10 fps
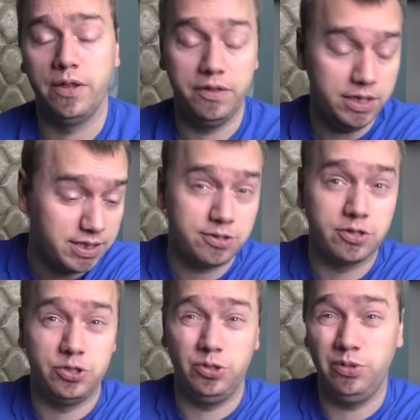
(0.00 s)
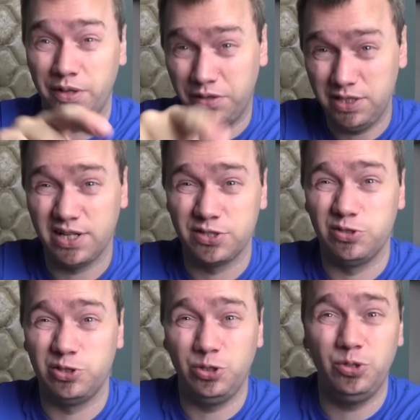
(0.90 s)
And these guys are going to shoot you, then these guys are
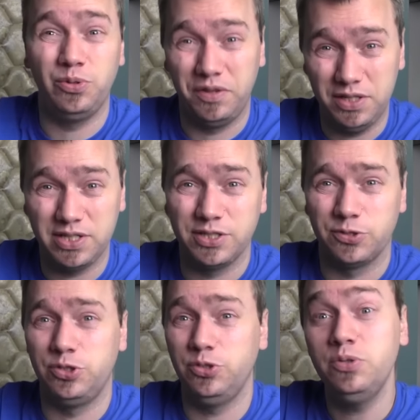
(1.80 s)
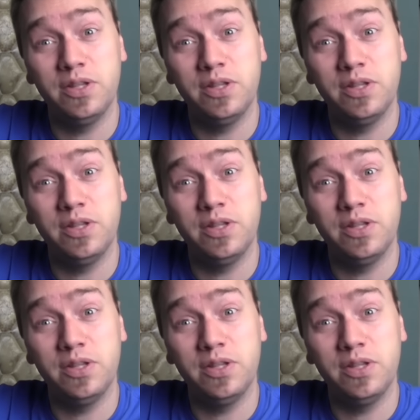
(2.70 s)
going to shoot you, then these guys are going to shoot you,